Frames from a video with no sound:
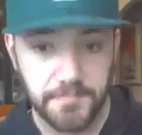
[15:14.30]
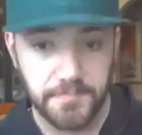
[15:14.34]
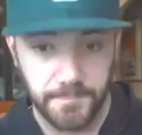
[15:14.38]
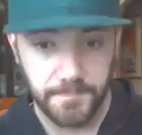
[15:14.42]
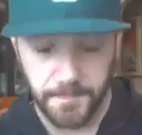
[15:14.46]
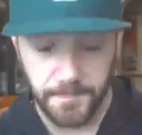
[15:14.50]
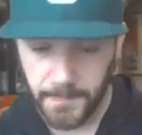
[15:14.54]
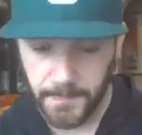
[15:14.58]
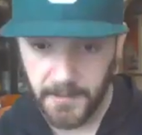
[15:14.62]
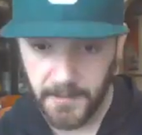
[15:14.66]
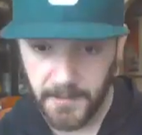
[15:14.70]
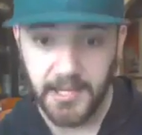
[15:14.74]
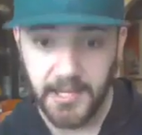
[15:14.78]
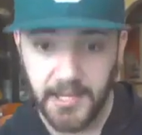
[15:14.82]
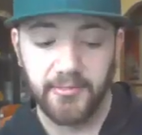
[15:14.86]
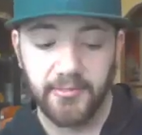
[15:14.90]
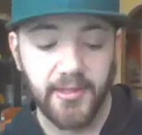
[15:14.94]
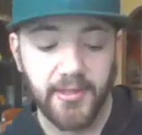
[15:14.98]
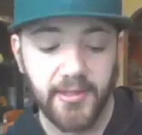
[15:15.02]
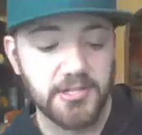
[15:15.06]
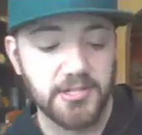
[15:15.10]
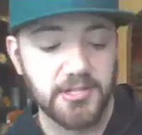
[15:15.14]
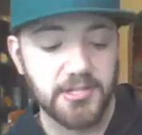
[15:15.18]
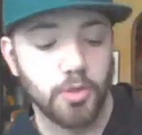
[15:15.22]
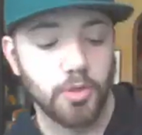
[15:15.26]
That
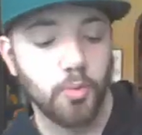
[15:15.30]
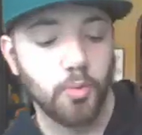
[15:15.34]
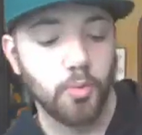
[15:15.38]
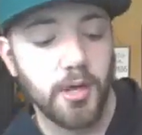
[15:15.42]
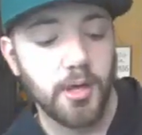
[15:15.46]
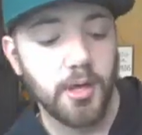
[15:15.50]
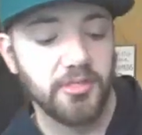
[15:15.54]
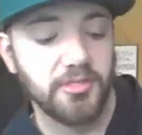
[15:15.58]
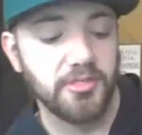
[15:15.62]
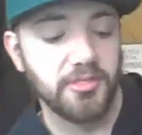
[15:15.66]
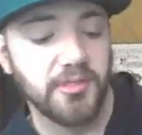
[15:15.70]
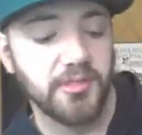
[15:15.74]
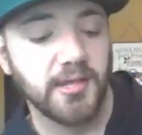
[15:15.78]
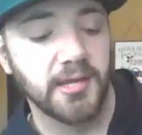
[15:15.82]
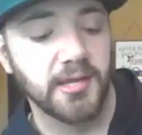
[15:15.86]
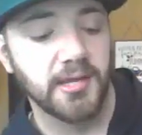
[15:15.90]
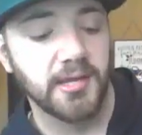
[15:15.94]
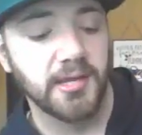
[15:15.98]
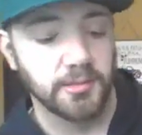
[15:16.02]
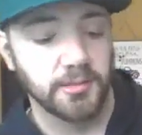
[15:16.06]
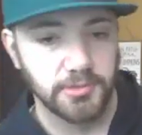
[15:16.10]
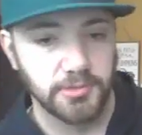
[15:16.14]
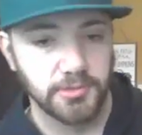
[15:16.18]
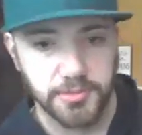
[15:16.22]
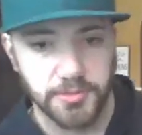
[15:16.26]
is, again, that
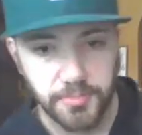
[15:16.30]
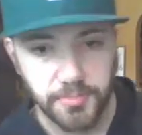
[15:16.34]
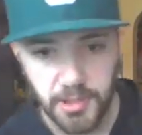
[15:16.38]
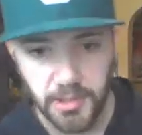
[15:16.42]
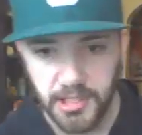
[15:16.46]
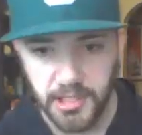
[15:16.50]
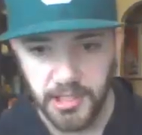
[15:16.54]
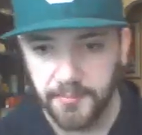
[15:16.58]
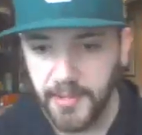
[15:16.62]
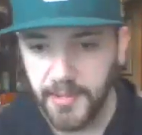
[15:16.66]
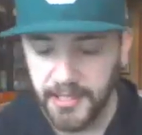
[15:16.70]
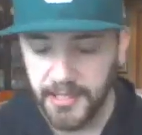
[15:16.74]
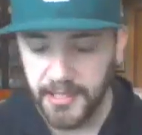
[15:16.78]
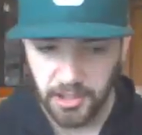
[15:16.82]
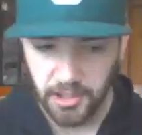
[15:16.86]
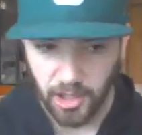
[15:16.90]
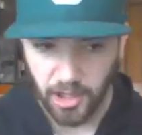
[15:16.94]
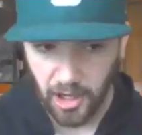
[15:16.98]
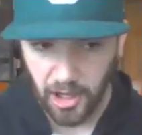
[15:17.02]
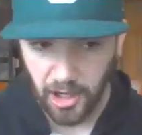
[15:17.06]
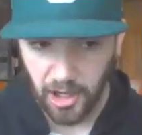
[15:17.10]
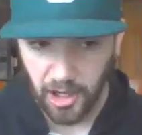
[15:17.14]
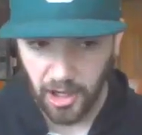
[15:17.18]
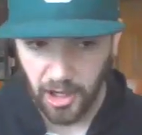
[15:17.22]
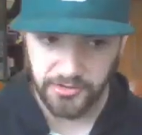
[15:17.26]
is the one
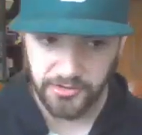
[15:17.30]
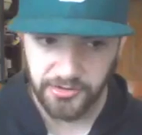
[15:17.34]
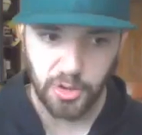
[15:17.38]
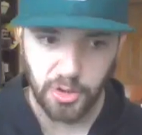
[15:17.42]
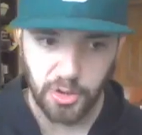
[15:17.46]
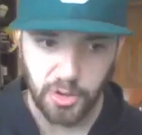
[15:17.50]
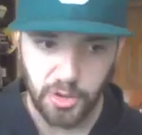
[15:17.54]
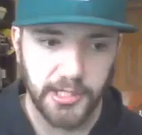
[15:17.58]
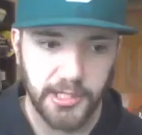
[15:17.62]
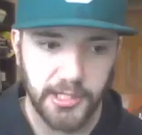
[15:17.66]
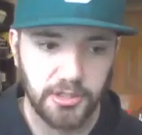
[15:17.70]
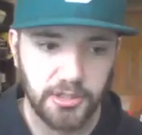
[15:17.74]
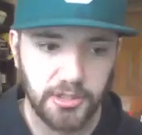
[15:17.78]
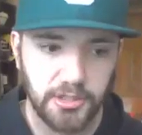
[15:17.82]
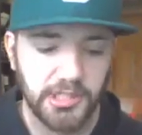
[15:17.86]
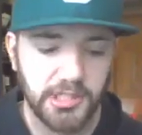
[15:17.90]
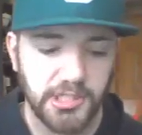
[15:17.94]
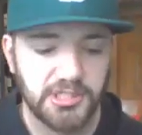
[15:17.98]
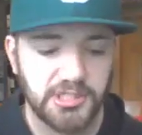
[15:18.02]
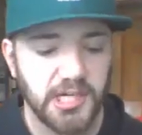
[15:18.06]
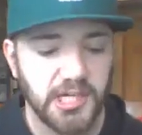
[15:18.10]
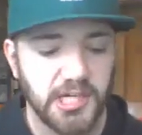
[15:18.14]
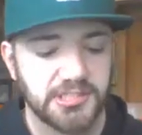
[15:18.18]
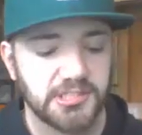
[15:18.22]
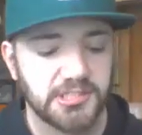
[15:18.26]
thing. Just bringing it back to the
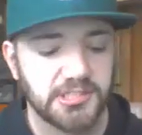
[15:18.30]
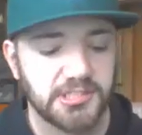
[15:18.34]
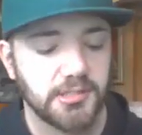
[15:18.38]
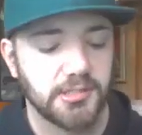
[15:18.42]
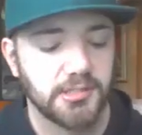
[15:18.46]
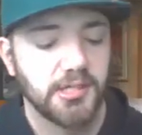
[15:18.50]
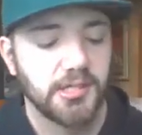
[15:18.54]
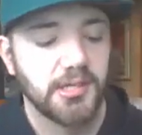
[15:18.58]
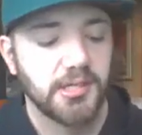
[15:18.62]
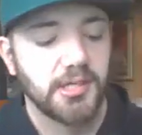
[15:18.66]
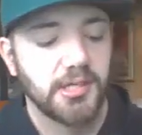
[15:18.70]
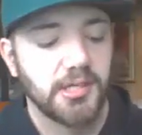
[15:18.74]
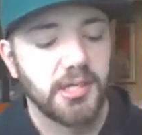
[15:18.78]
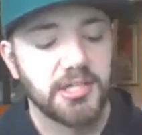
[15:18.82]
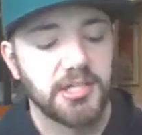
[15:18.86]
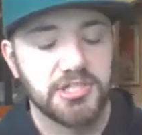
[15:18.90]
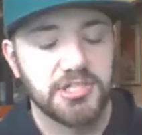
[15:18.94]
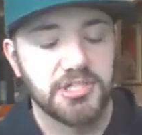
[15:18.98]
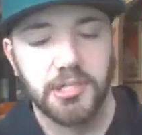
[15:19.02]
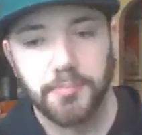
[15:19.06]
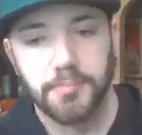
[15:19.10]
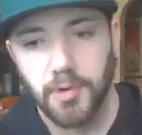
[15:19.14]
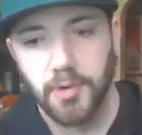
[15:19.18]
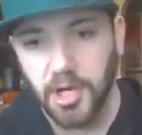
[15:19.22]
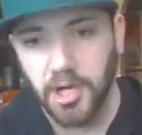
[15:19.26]
offensive coordinator Jay
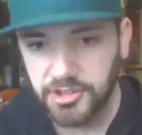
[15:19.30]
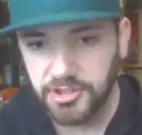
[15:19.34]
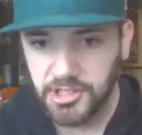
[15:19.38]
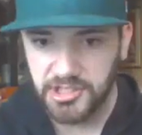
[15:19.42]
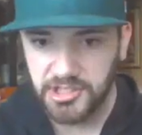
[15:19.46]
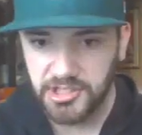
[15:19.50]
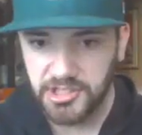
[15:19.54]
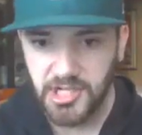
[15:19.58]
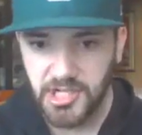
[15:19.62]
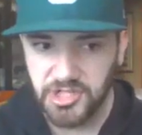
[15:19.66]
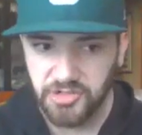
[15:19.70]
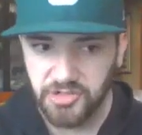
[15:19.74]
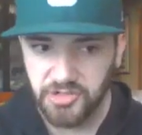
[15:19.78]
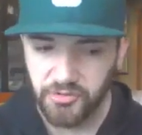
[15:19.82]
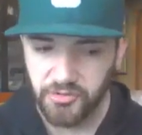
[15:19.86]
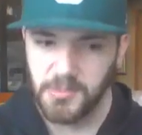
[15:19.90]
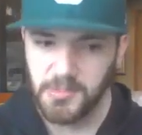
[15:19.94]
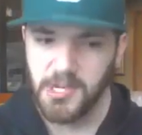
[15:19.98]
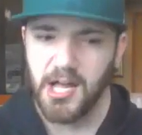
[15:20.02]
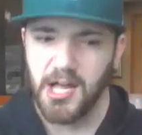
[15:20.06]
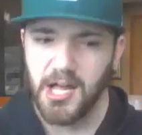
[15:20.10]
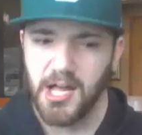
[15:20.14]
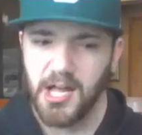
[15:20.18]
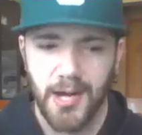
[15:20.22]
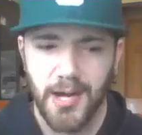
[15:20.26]
Johnson, is he
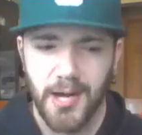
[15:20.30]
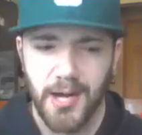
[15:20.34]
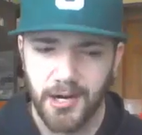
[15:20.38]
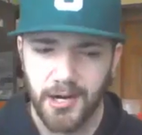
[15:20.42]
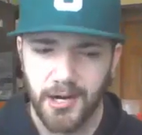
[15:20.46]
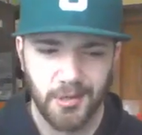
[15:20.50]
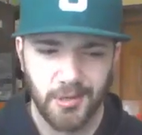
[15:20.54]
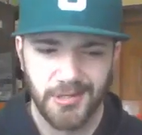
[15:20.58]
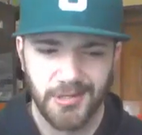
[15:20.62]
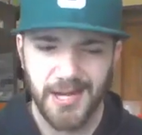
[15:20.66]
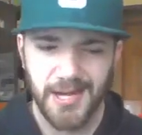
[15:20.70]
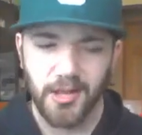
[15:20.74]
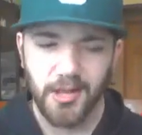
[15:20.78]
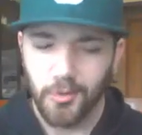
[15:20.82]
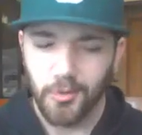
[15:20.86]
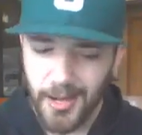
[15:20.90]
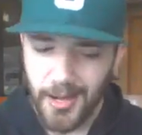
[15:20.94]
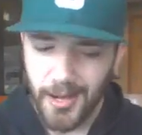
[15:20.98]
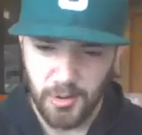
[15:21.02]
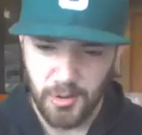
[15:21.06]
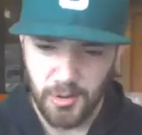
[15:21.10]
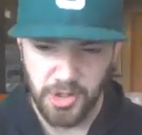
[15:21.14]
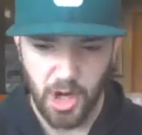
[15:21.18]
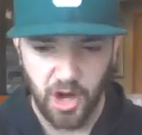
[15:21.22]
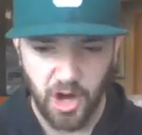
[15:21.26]
brought Jay Johnson from
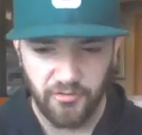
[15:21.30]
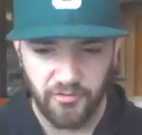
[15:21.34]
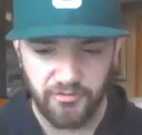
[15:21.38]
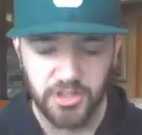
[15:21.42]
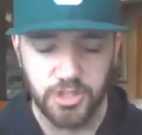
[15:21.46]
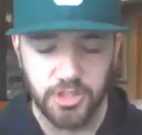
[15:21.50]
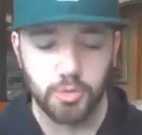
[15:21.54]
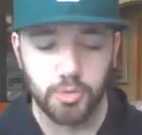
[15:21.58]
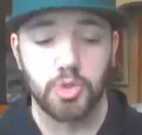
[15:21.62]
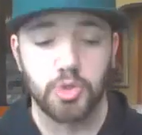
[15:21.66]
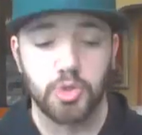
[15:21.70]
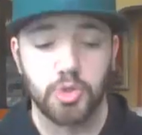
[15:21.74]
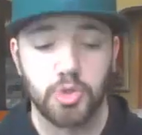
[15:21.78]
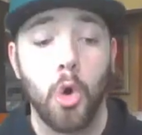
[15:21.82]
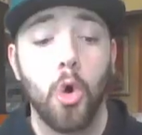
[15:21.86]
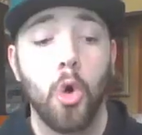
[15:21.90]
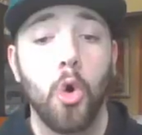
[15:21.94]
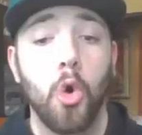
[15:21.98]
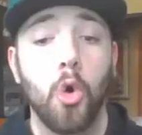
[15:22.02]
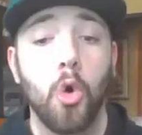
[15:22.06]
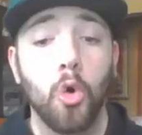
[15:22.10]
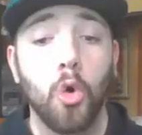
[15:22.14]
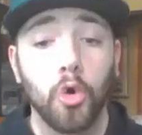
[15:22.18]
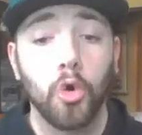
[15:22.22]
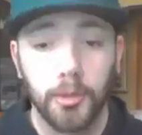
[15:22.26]
Colorado, and
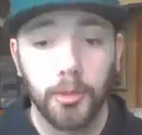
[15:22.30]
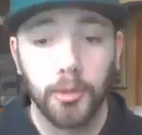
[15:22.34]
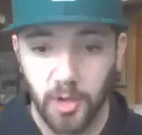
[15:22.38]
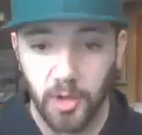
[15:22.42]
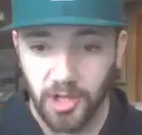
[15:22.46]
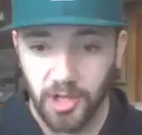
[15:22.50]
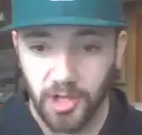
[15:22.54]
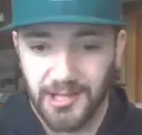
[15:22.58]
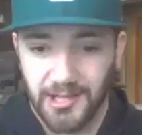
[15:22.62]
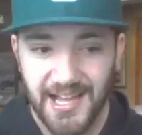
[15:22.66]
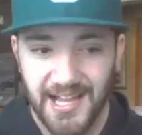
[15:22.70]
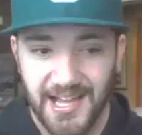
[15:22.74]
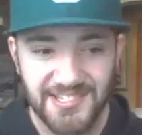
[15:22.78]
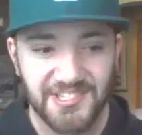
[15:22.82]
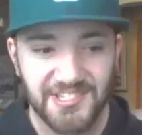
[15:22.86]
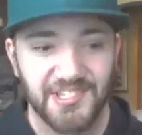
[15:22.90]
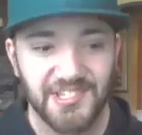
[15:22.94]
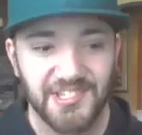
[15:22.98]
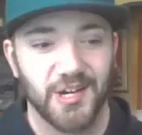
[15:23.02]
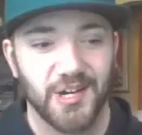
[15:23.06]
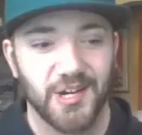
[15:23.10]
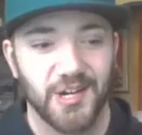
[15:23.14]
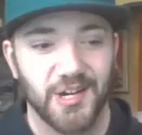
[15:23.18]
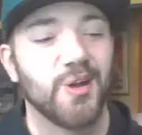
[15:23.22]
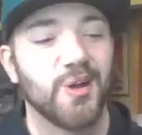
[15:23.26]
Colorado's offense was
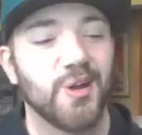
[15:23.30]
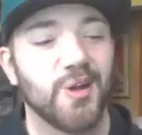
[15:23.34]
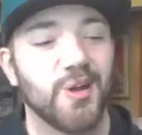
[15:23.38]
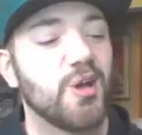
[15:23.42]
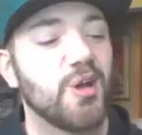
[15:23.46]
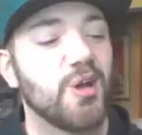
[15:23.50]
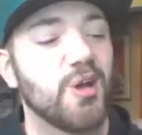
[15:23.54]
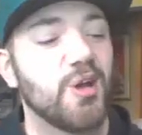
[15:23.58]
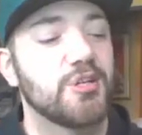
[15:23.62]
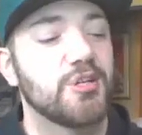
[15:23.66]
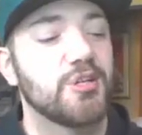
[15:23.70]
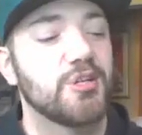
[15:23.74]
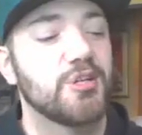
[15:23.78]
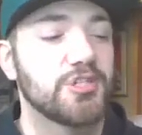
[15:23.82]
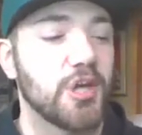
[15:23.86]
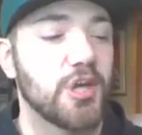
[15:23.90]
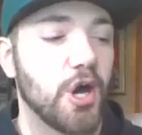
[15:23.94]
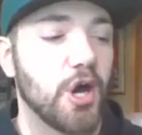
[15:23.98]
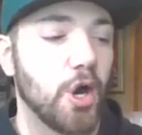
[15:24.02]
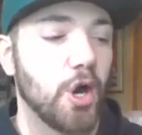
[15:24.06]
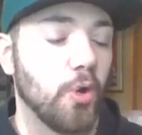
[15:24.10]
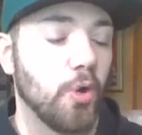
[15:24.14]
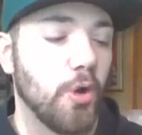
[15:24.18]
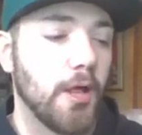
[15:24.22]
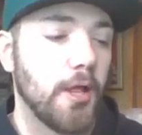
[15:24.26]
horrible last year.